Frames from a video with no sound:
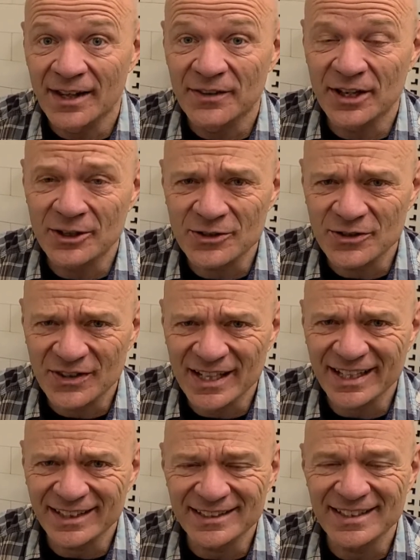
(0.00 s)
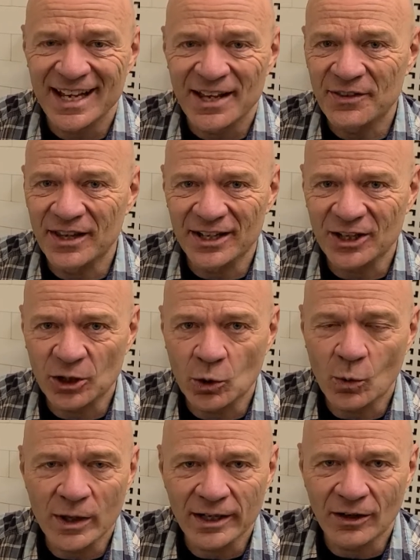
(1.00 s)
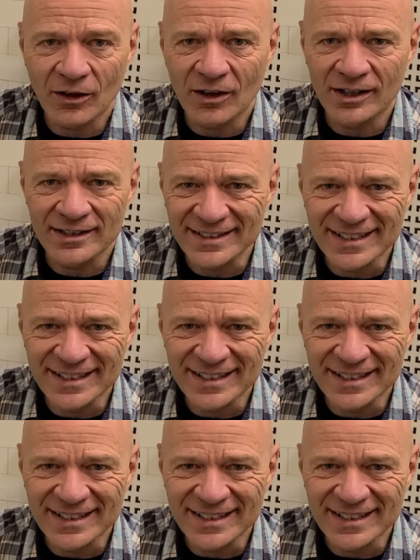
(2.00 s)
there's things that are going on